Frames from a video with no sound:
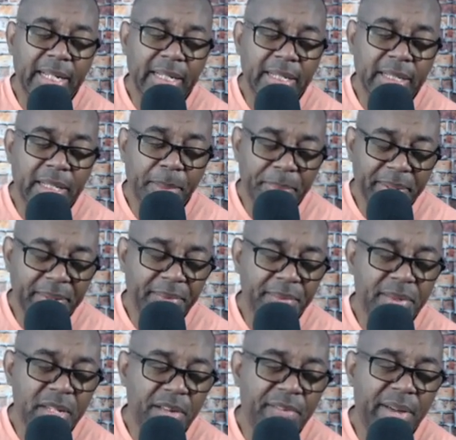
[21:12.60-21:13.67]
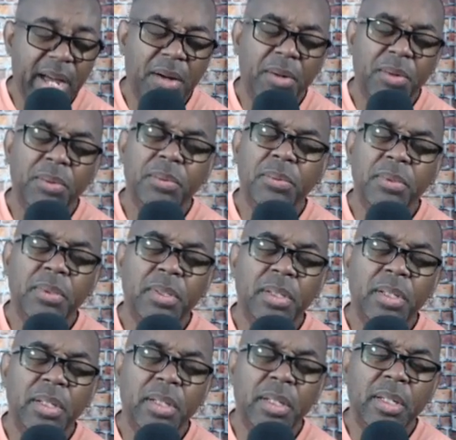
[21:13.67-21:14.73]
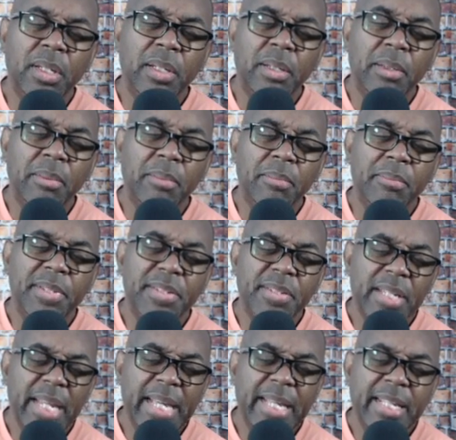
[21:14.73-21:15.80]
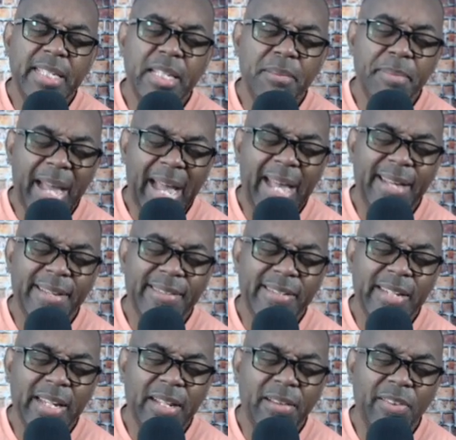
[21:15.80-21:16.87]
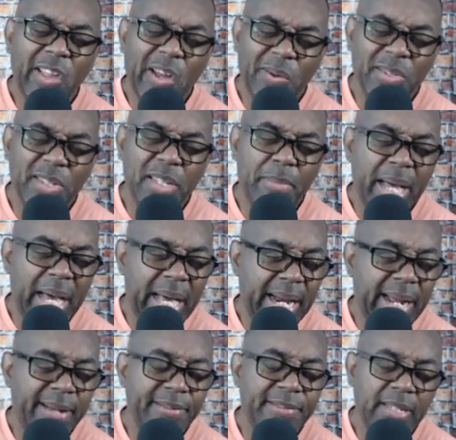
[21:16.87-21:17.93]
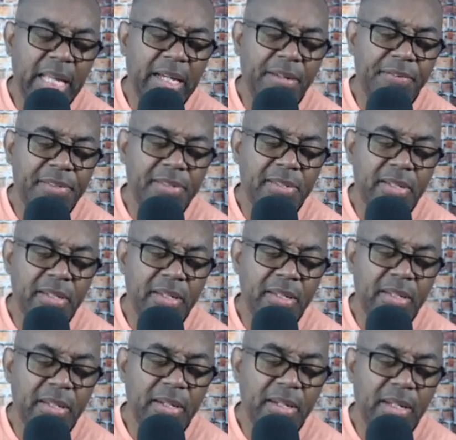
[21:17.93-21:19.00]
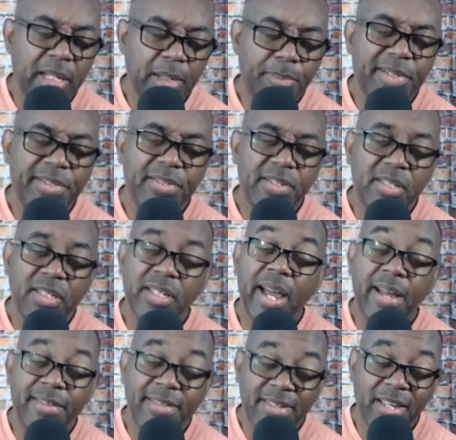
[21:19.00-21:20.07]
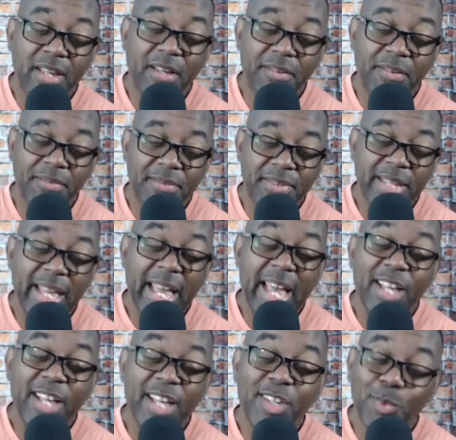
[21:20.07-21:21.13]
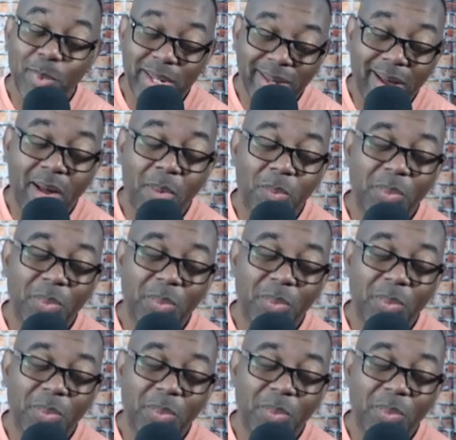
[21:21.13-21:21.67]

the penalty of our own mistakes and past and thoughts about ourselves. Help us to see ourselves as we are, which is